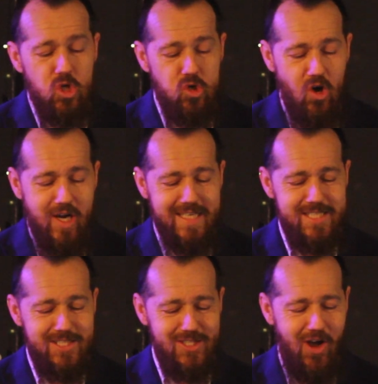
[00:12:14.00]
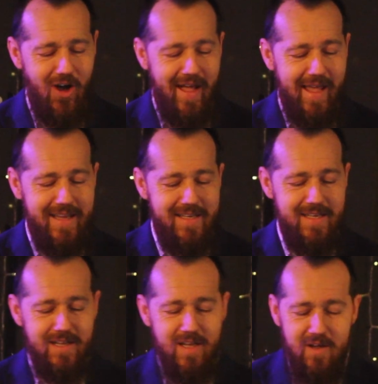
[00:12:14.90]
Christ
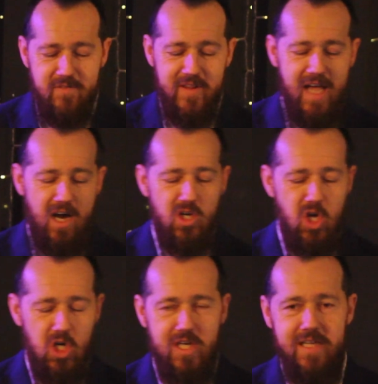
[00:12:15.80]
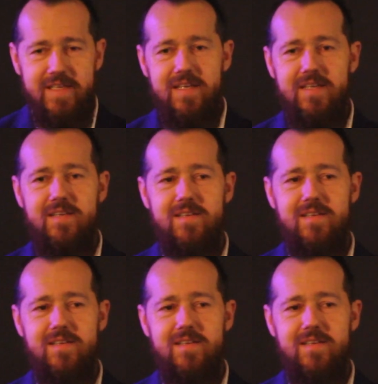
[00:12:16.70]
died for the ungodly.